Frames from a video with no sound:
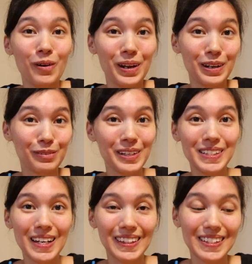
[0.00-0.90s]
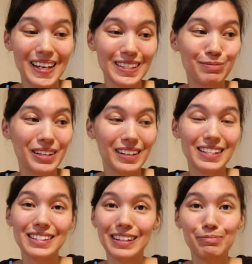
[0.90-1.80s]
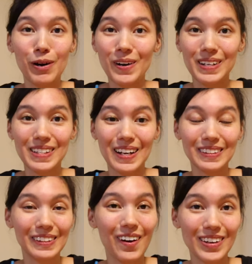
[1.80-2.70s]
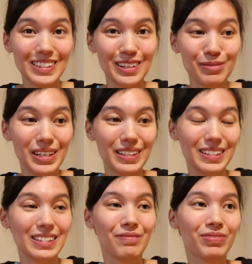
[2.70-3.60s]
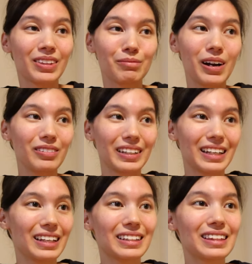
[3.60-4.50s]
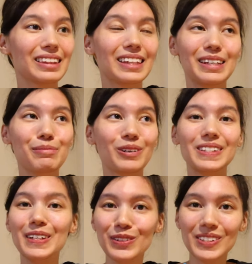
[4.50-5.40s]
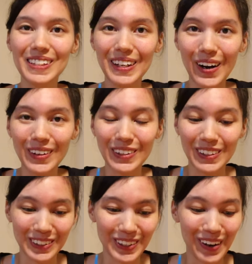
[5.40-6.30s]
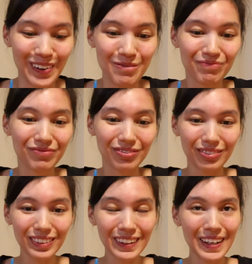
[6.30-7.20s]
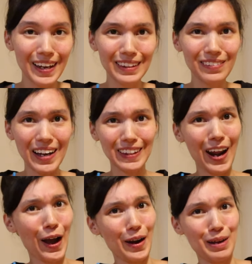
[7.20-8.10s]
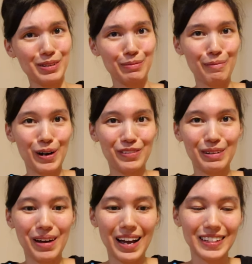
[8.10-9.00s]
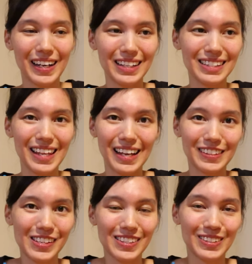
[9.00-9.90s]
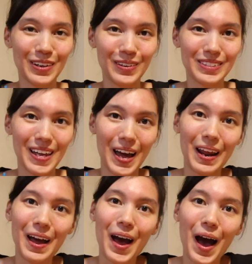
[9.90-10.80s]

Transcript: want to retake the test because Barney is actually awesome. He's probably the most interesting character in the show. And the fact that I got him as my perfect match, I guess that just shows that